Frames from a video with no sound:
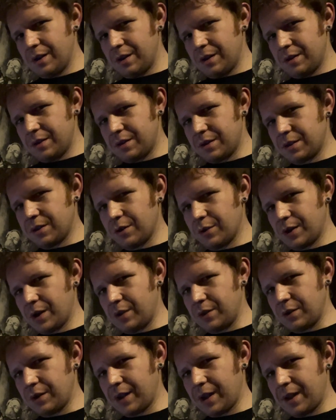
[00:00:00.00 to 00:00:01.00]
to slow down
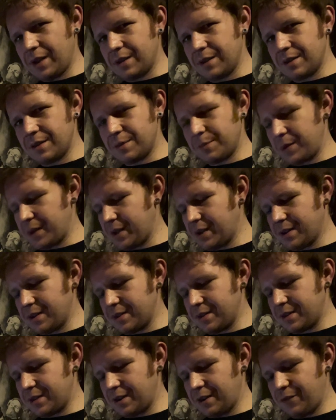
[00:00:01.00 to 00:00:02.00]
your cadence,
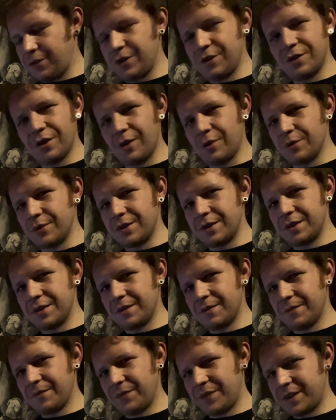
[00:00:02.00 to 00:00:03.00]
because if you don't,
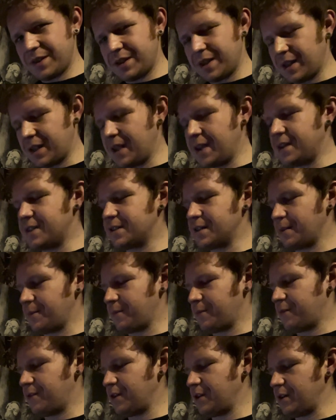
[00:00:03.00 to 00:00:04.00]
This thing heats up
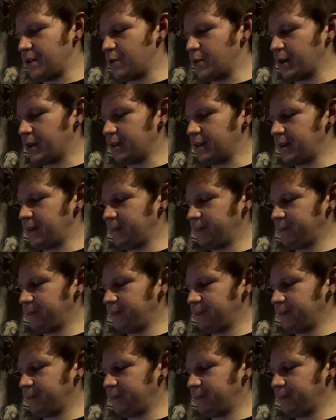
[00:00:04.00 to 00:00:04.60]
very quickly.